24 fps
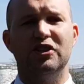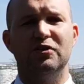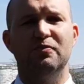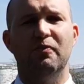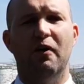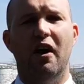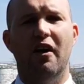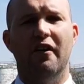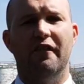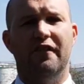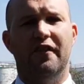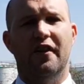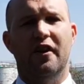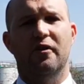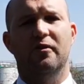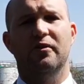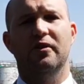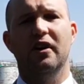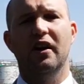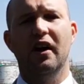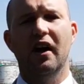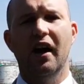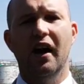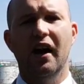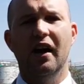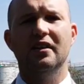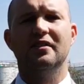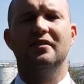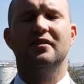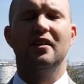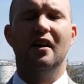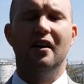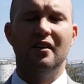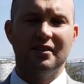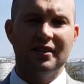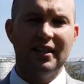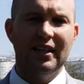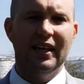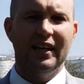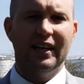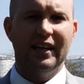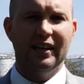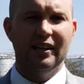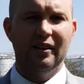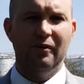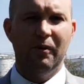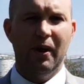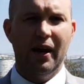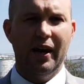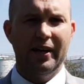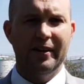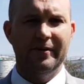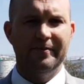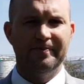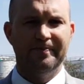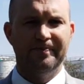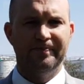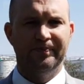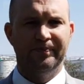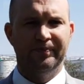a smartphone and starts clicking away.